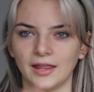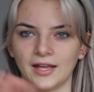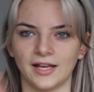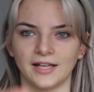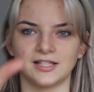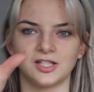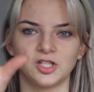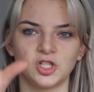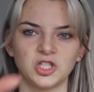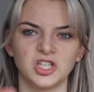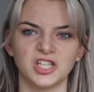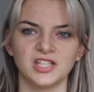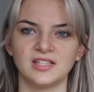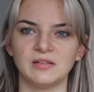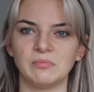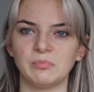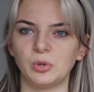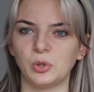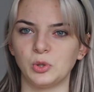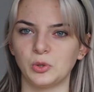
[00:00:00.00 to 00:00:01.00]
Like it's just a
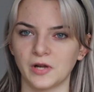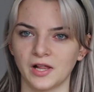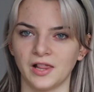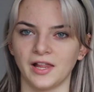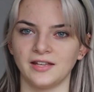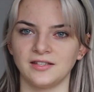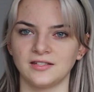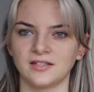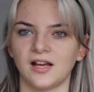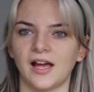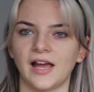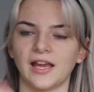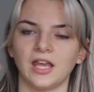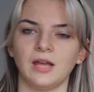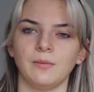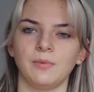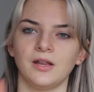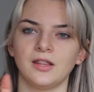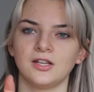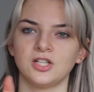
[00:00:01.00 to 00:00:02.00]
simple cleanser. I
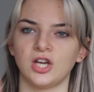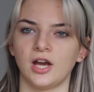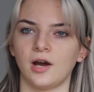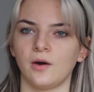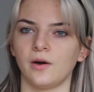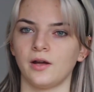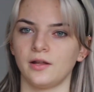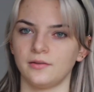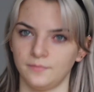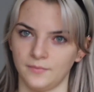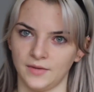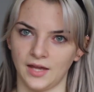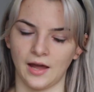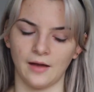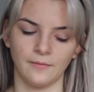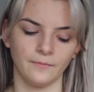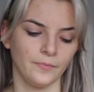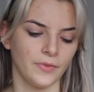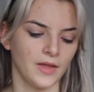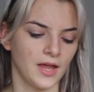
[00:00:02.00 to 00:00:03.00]
keep it in the shower. Yeah.
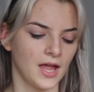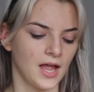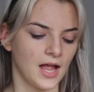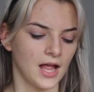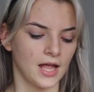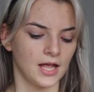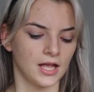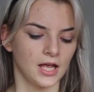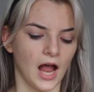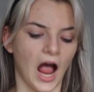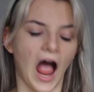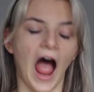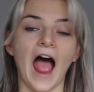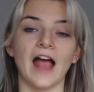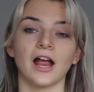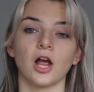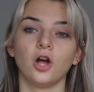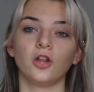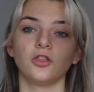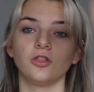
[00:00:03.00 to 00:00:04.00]

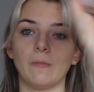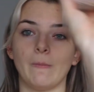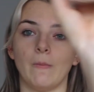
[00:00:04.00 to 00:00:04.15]
I got the